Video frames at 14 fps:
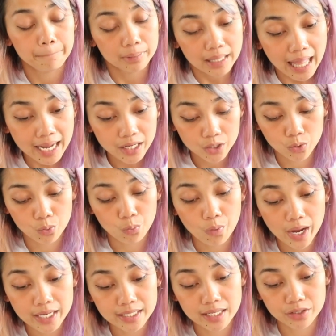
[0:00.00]
black,
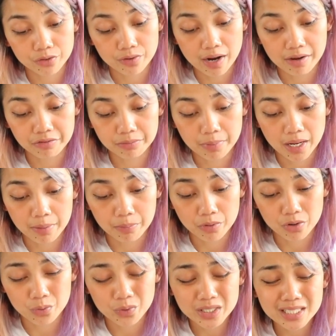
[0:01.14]
white, and kraft
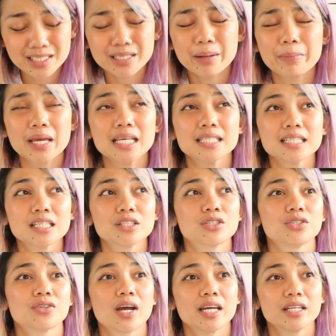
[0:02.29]
paper, which is amazing to
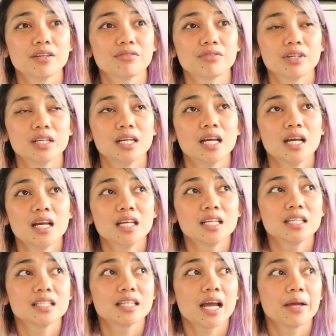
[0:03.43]
try different
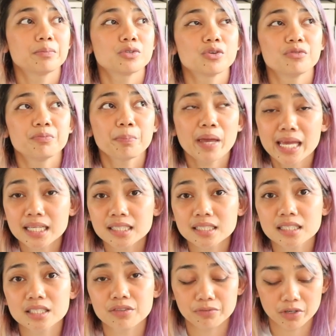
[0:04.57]
types of ten
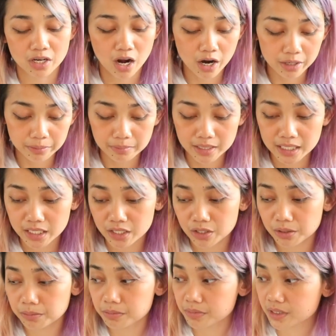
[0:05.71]
different art
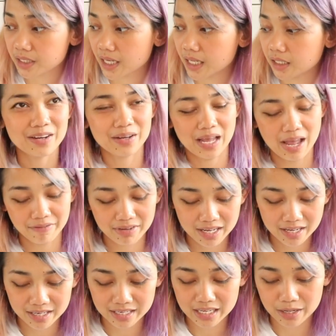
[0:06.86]
mediums, and having
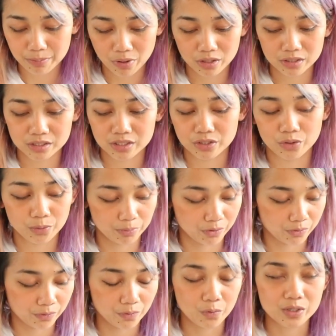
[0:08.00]
a Neapolitan notebook
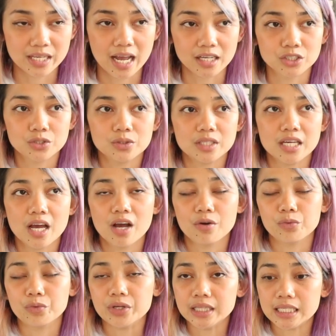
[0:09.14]
was actually a
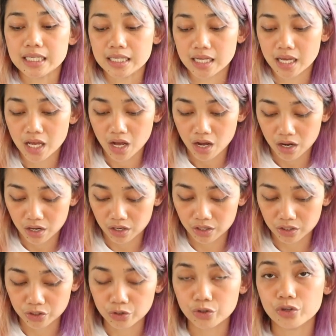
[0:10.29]
really
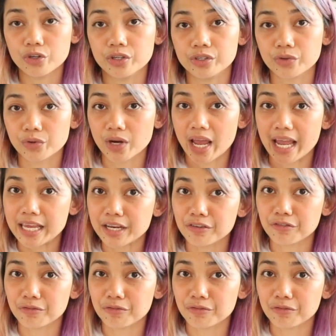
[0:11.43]
good creative